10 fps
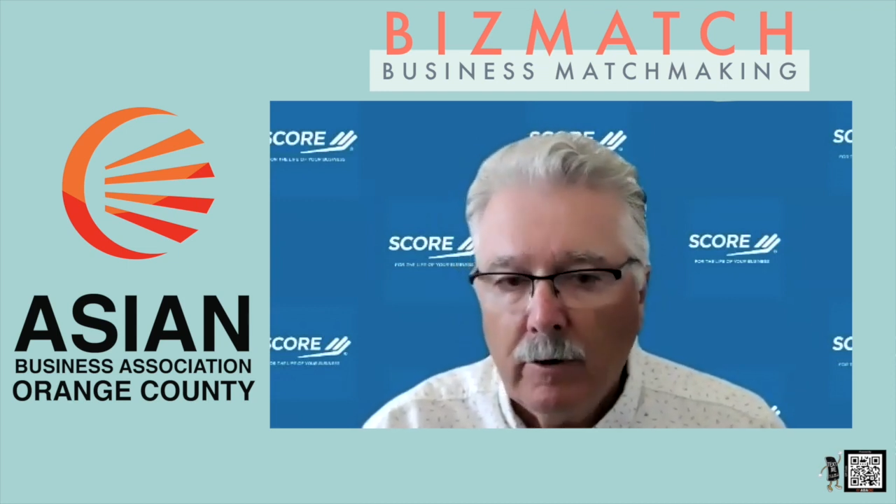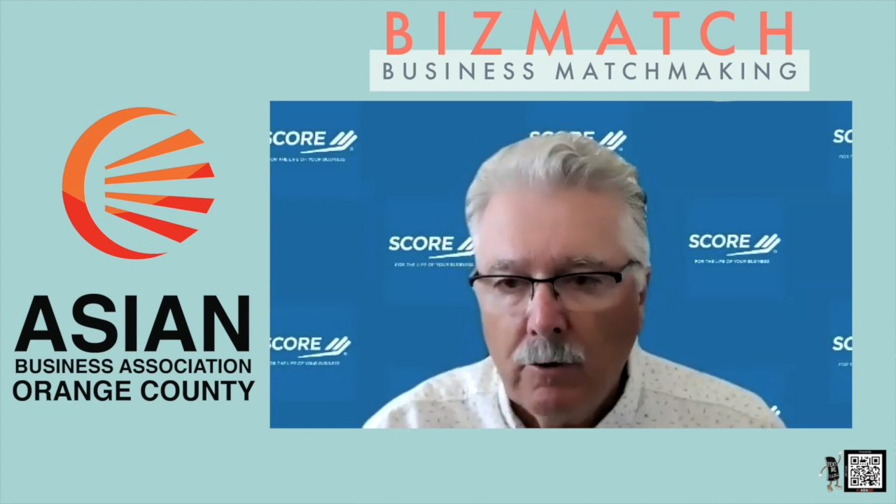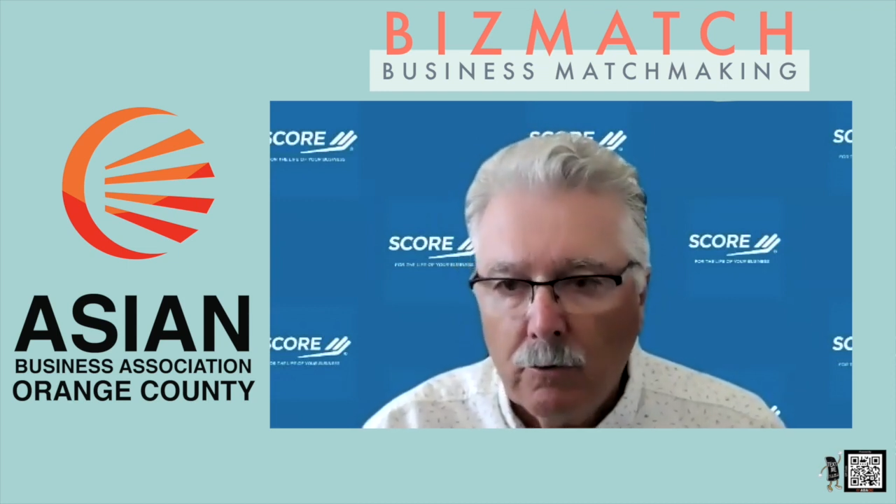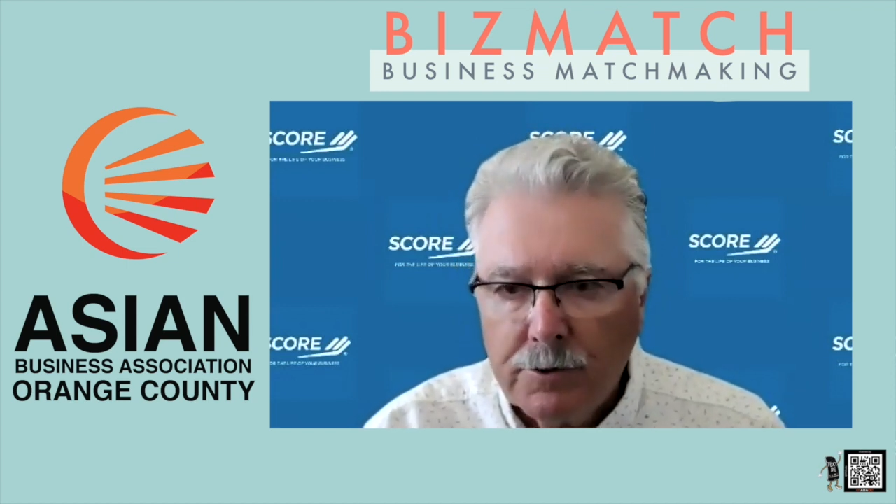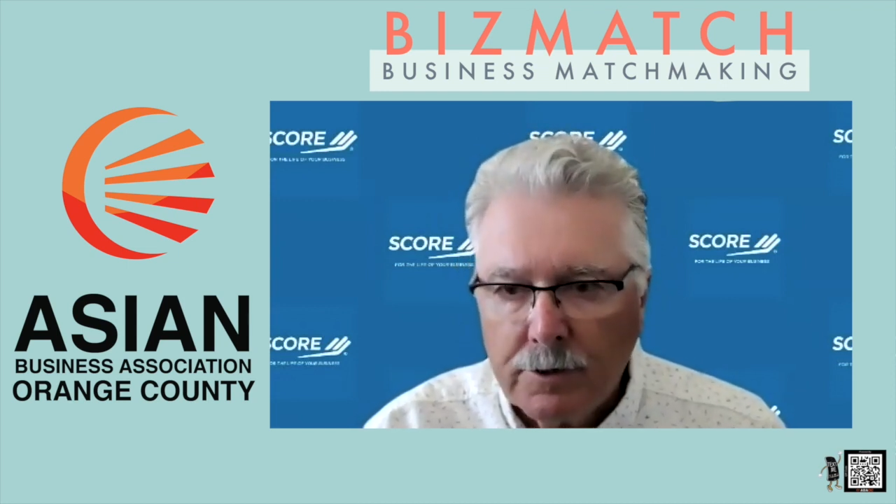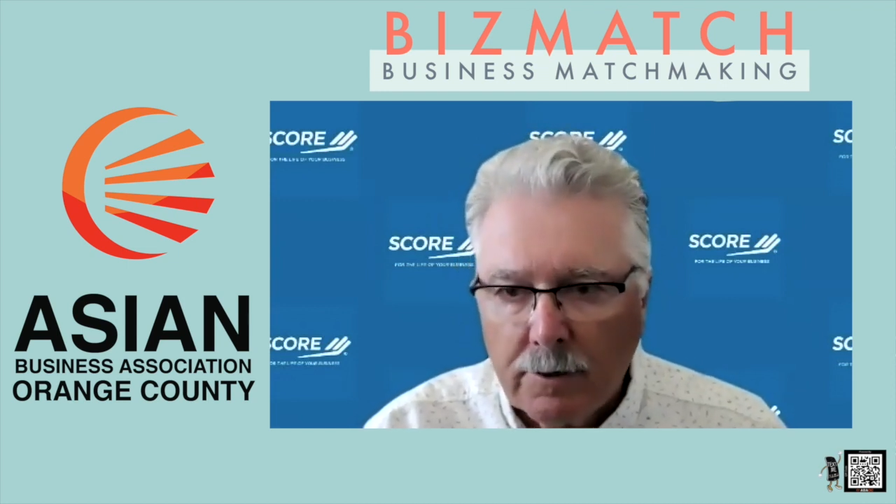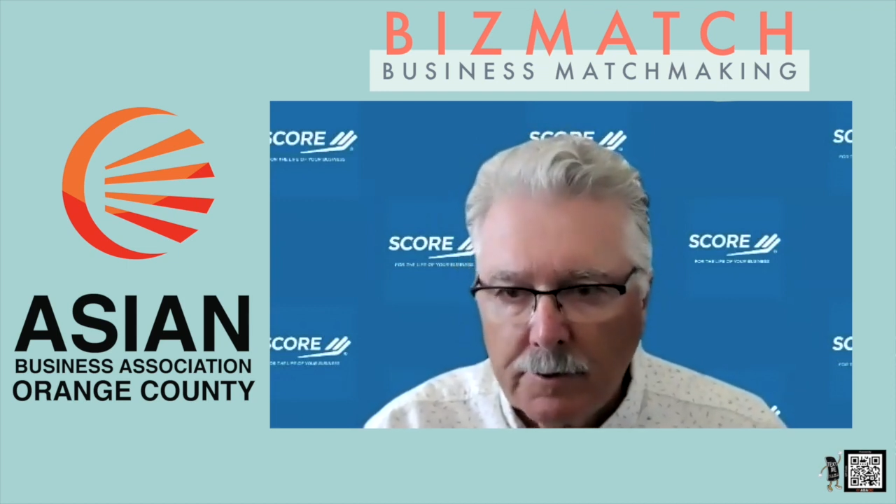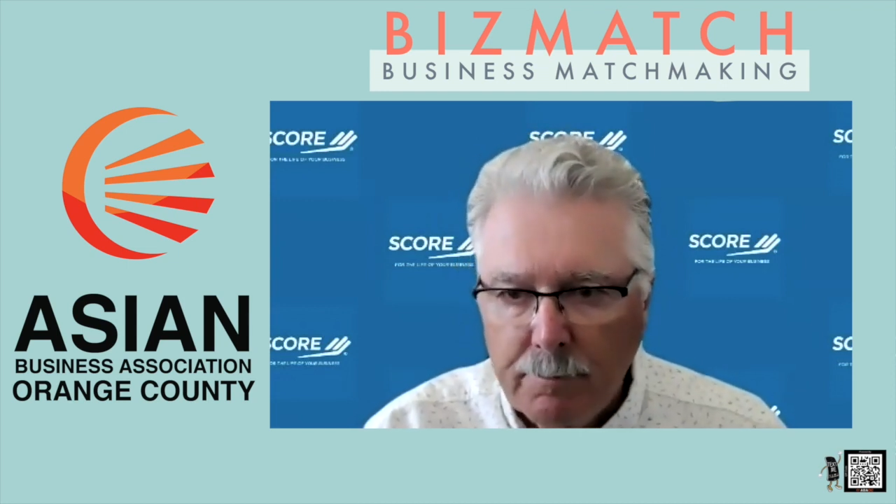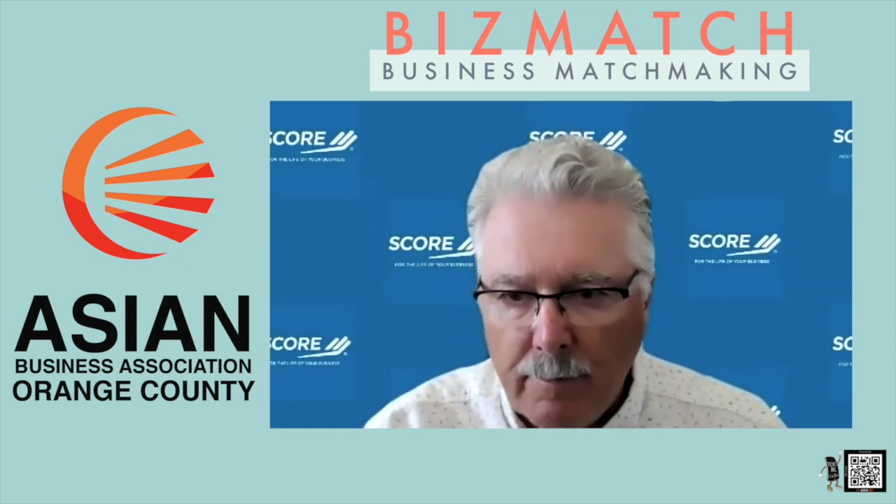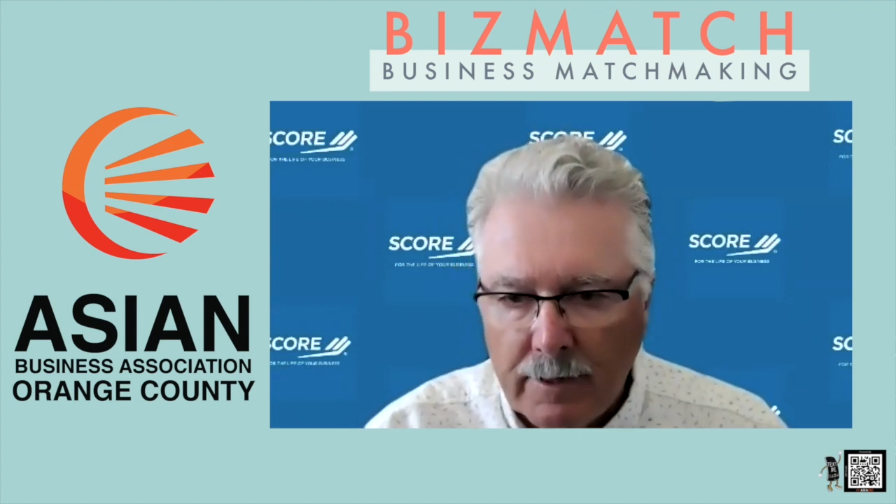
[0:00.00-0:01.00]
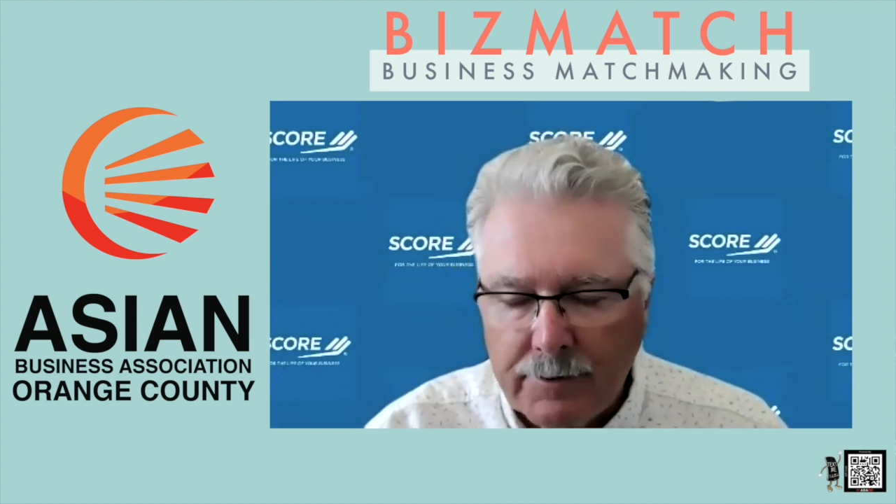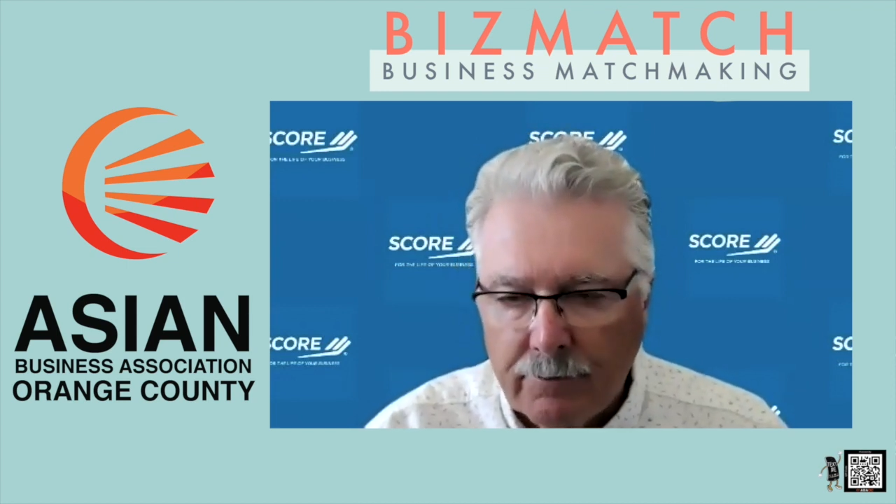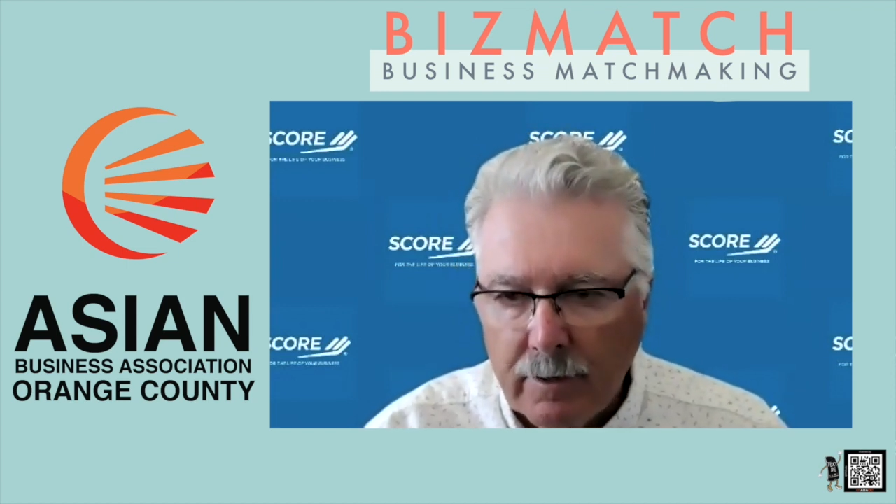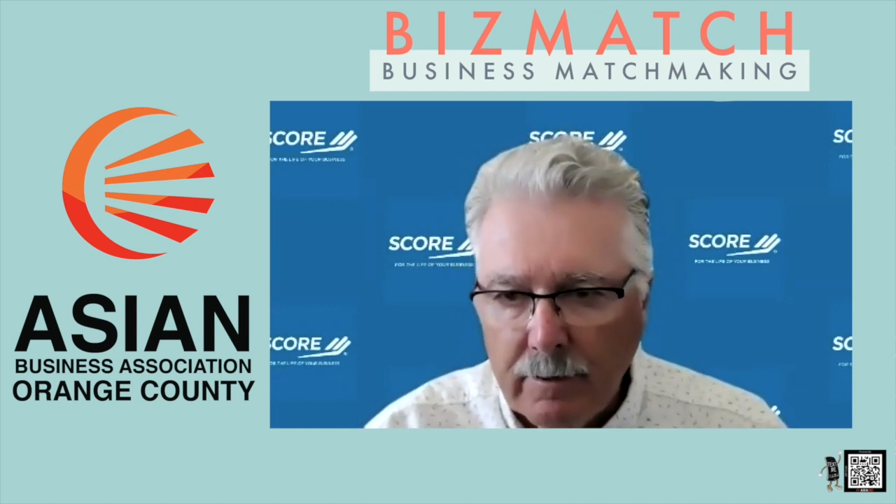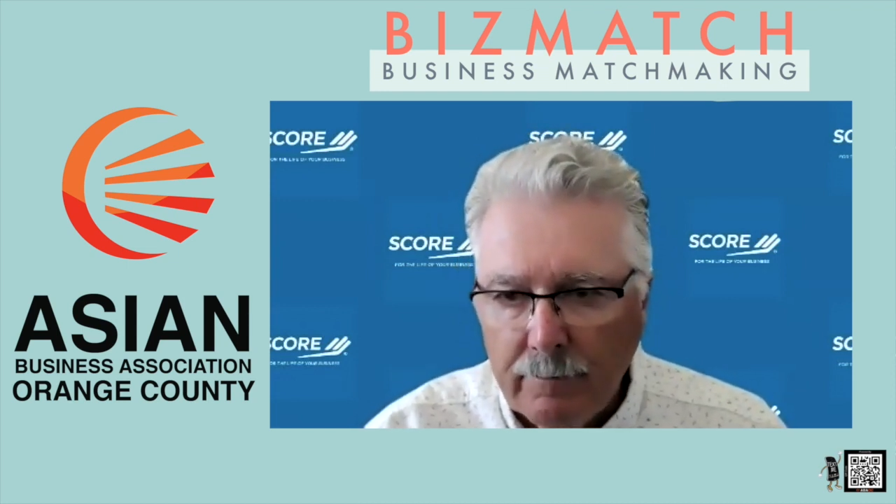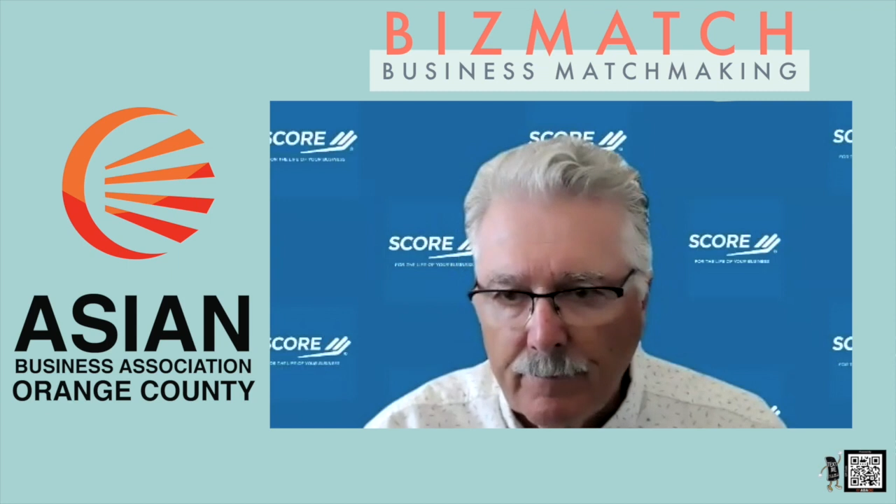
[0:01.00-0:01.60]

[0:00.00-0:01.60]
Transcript: no charge mentoring,